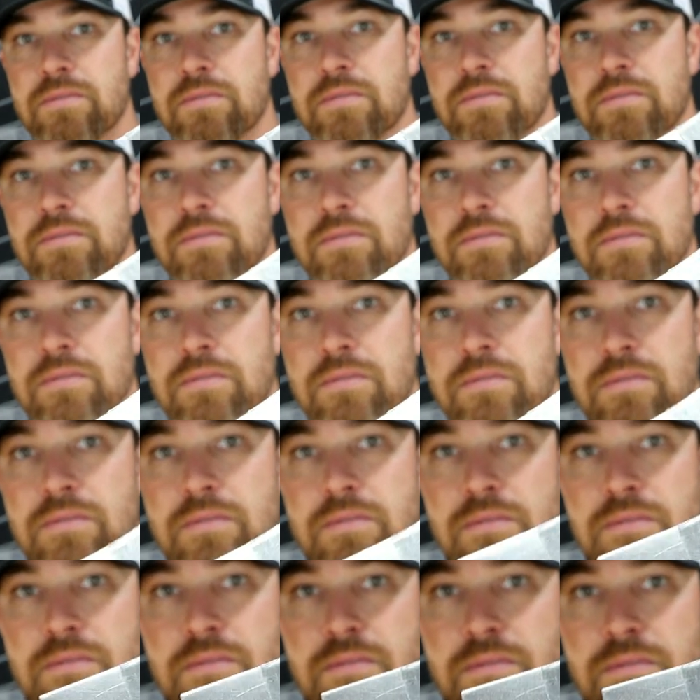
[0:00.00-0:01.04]

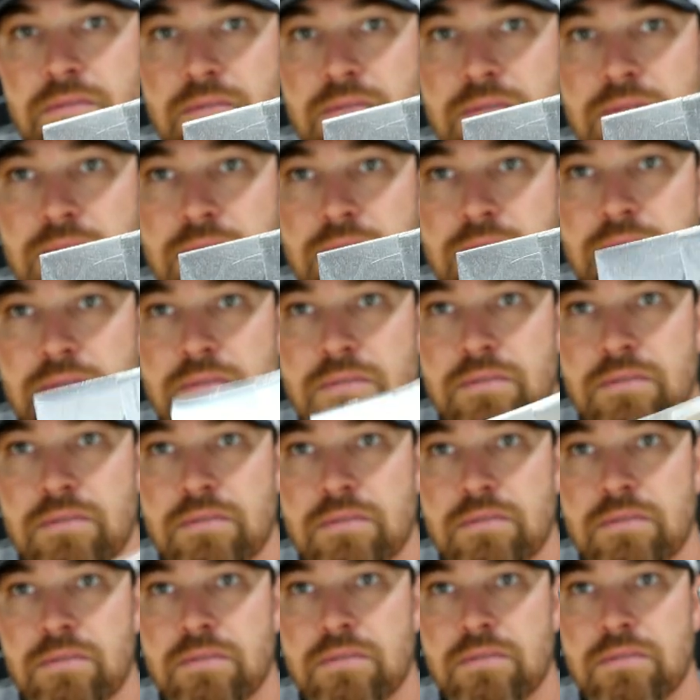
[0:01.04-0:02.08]

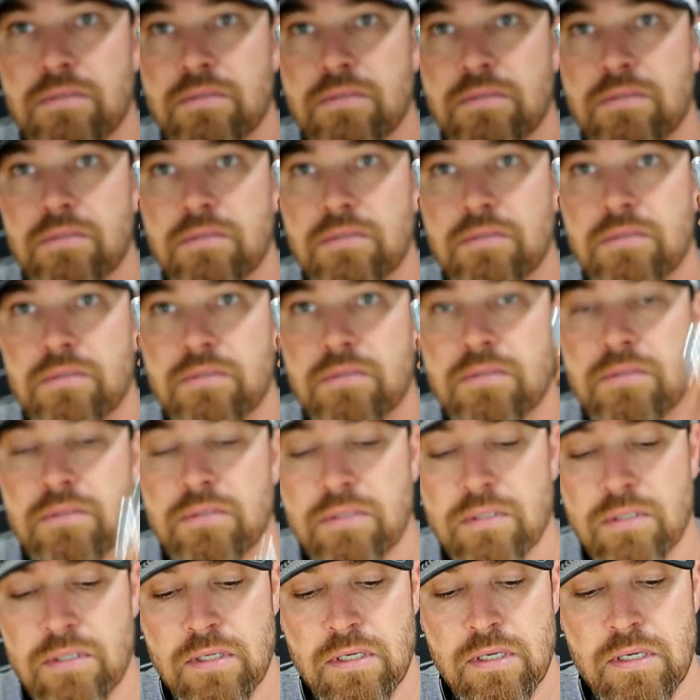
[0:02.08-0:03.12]

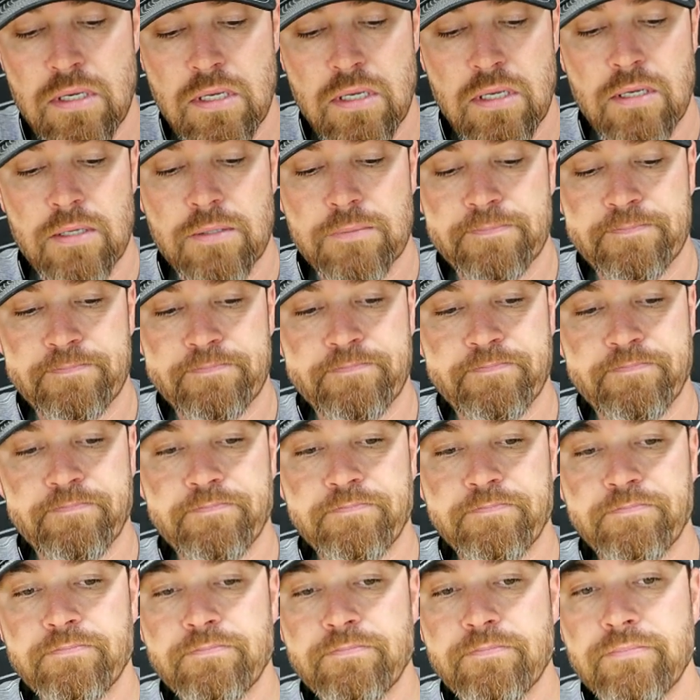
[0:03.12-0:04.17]
Nobody speaks.